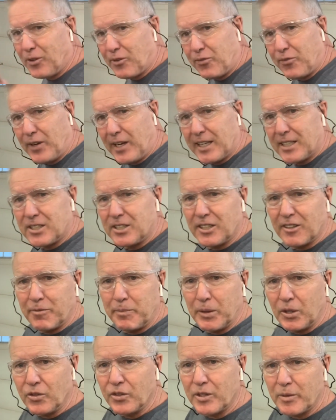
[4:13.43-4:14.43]
effect of
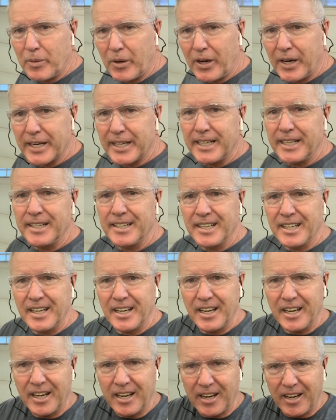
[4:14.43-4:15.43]
building the body
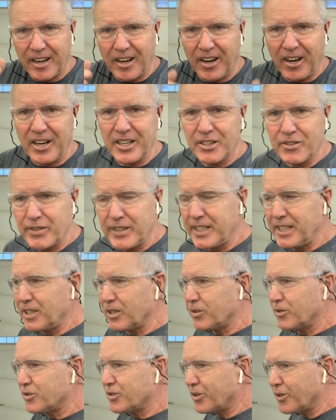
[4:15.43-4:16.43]
on the
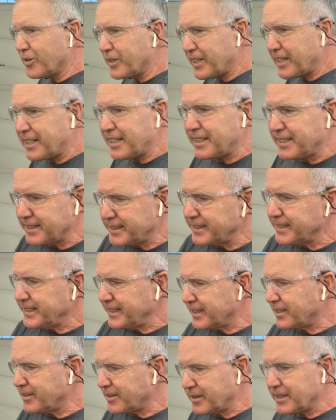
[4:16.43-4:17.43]
video so that, you
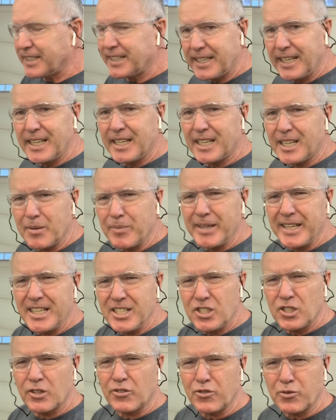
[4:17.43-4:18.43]
know, it can be
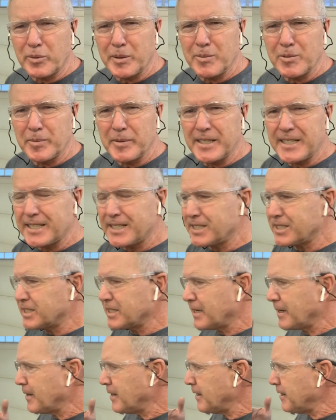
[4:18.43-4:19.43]
easier for people, because
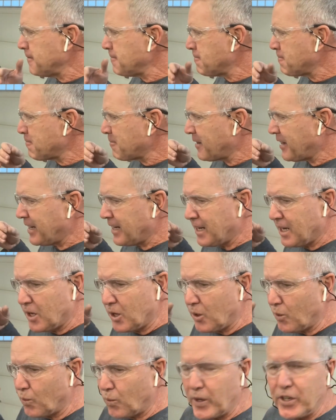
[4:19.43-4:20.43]

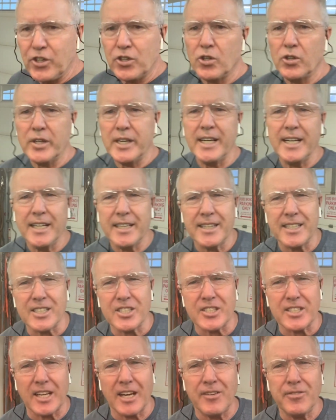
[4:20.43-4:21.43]
when you're looking at this
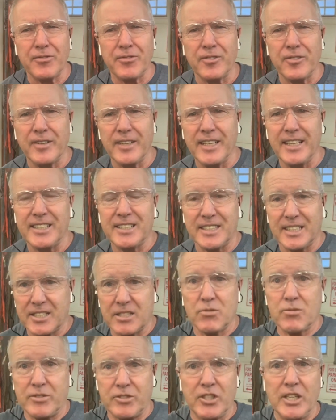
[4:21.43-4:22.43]
stuff,
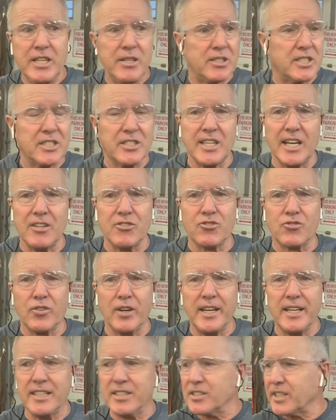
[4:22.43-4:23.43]
geez, it sounds
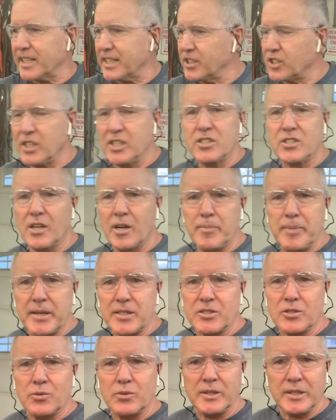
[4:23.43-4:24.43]
great. It's like a jigsaw
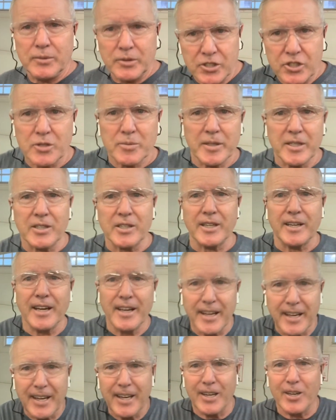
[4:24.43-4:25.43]
puzzle. We should be able to,
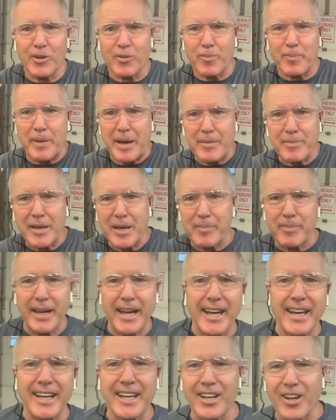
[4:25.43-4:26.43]
you know, bang, bang,
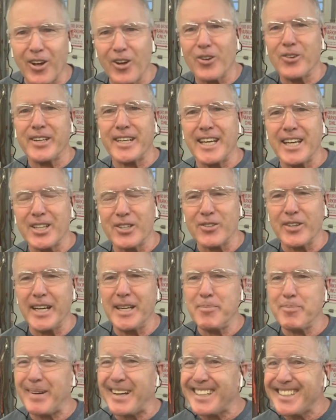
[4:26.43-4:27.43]
bang, and it'll all go together
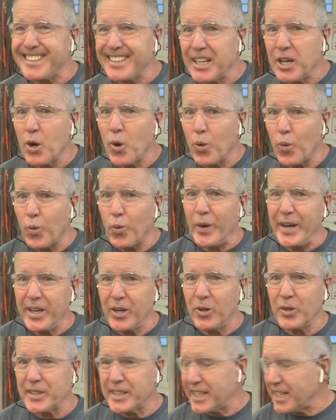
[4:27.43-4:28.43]
great, but we
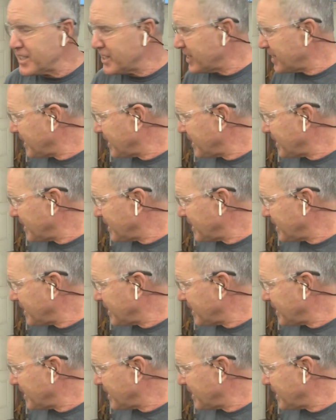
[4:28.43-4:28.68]
know it doesn't.